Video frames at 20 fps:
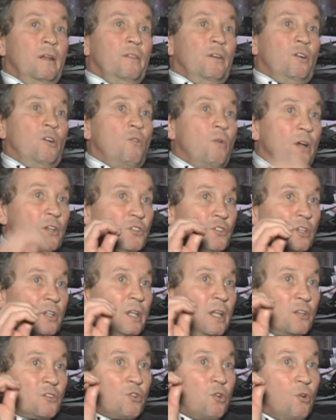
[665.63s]
The
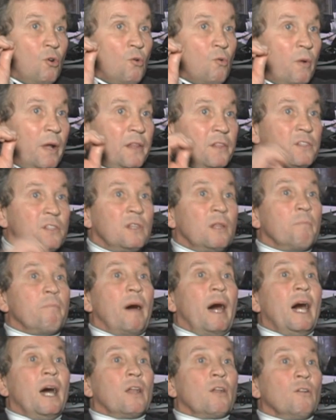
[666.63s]
question is, who wins the
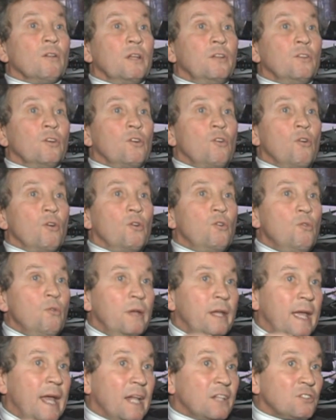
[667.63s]
battle in the corner? Who
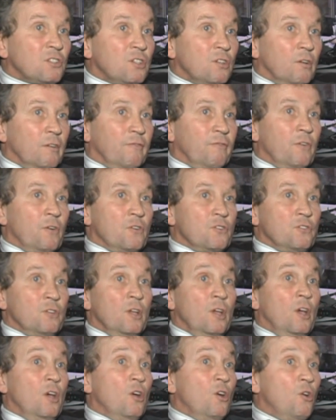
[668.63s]
gets there first?